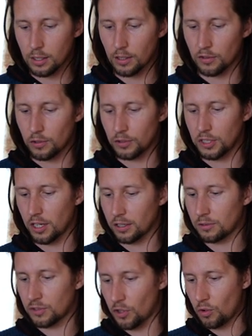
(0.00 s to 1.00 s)
Doesn't usually
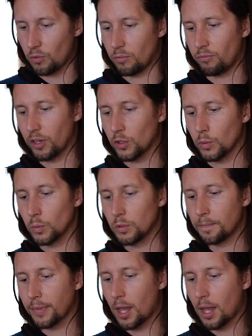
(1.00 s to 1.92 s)
look so wrinkled.